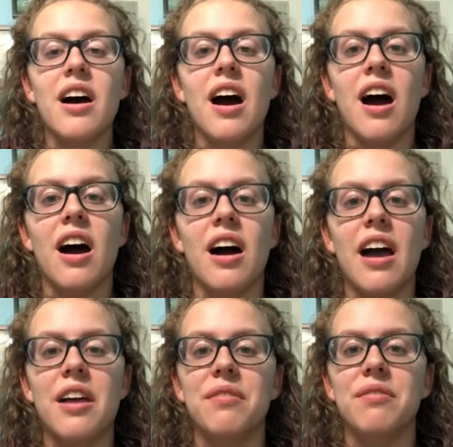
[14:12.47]

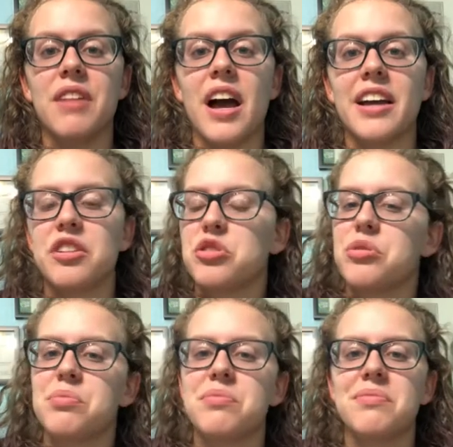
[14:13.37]
And I guess,
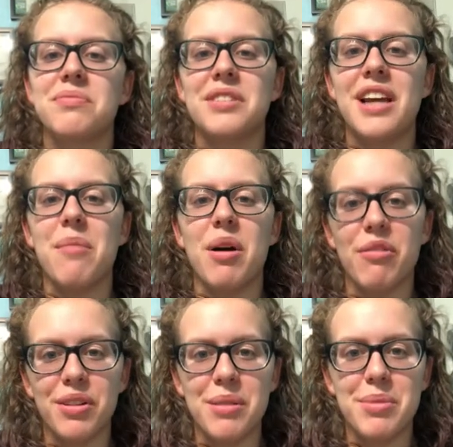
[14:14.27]
yeah, my
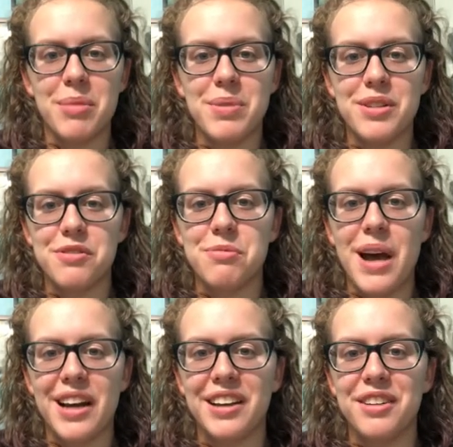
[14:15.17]
really big piece of
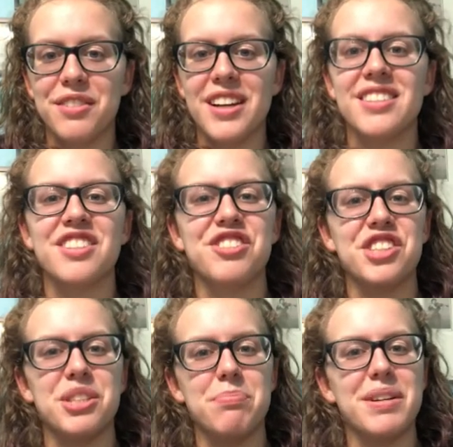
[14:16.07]
packing advice is
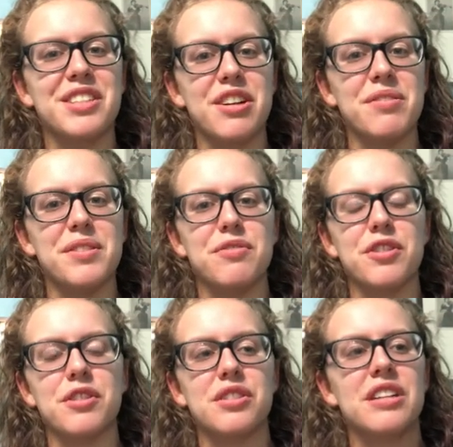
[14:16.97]
just the big stuff in
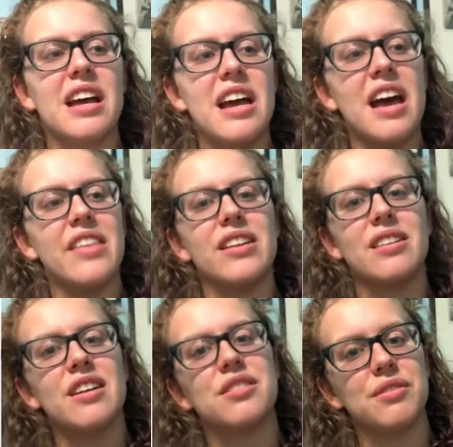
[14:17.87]
first and then
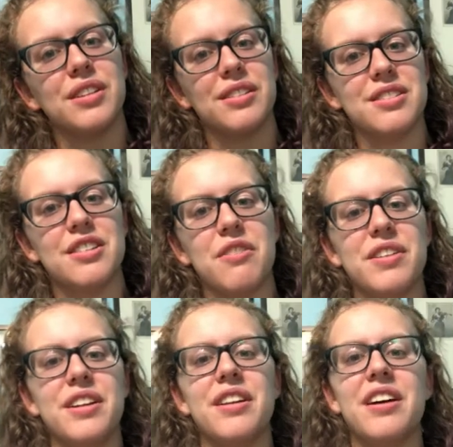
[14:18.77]
lots of little stuff
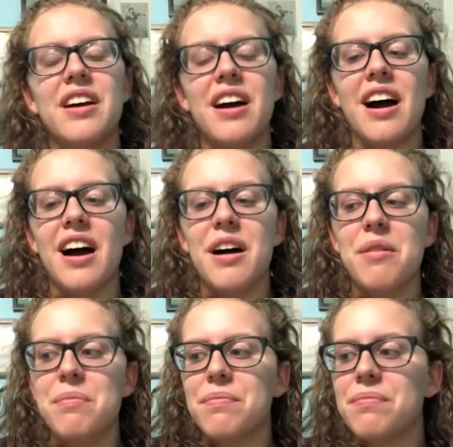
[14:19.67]
in.
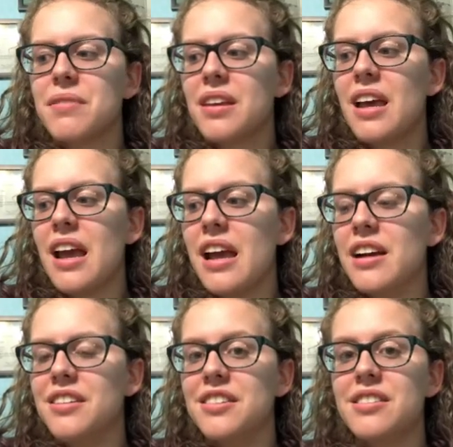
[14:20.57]

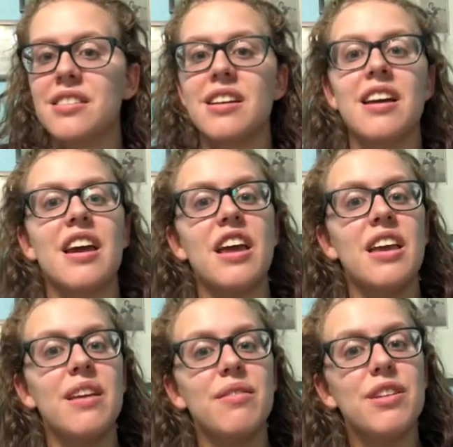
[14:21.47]
And
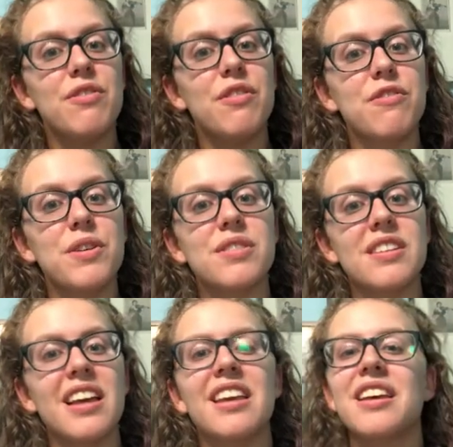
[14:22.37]
even if it feels
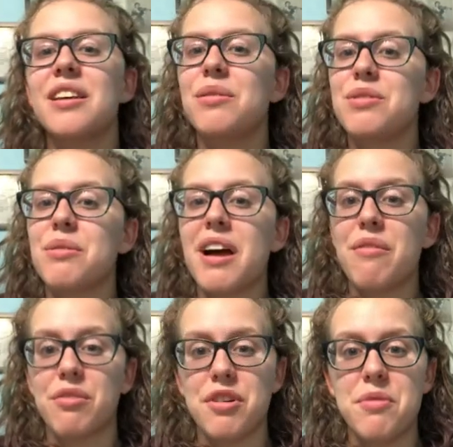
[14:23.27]
like you don't
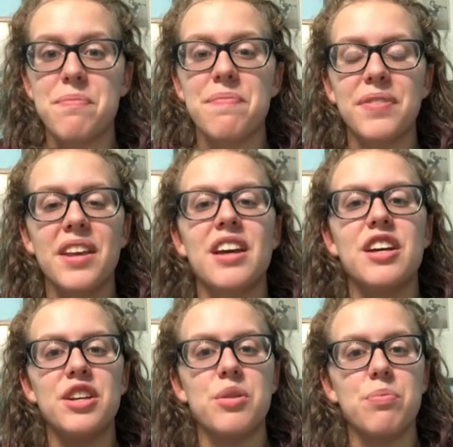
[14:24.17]
have room,
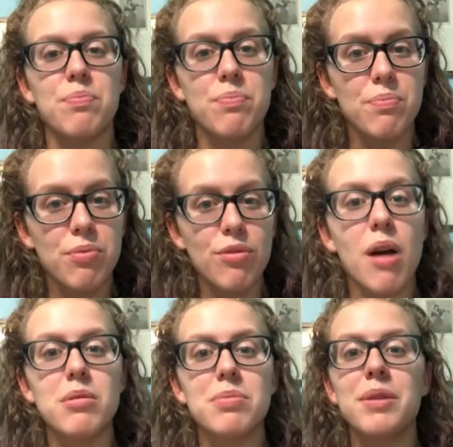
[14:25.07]
you
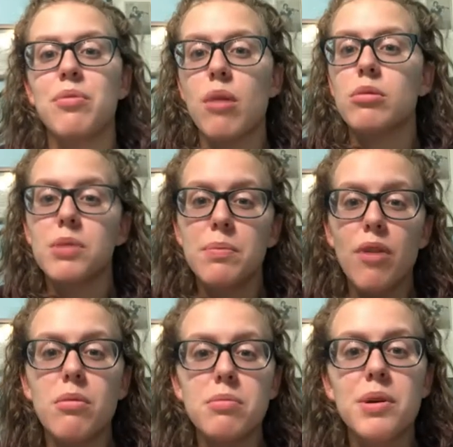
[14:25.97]
probably
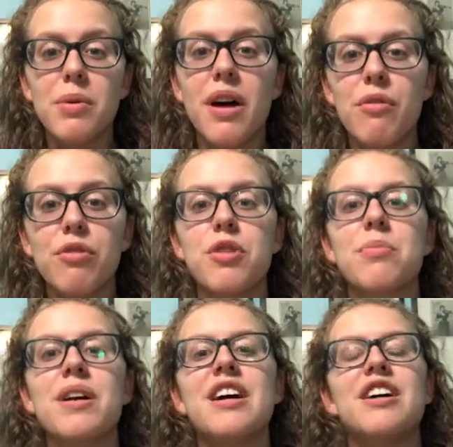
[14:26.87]
will have
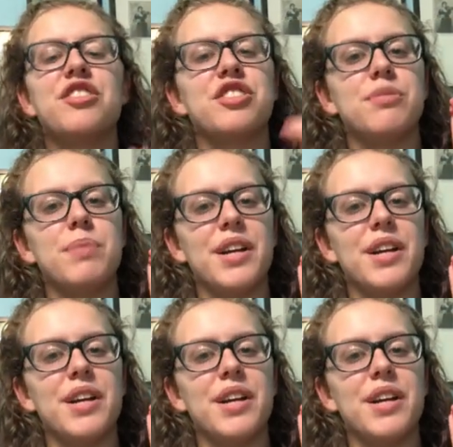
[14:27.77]
room. Just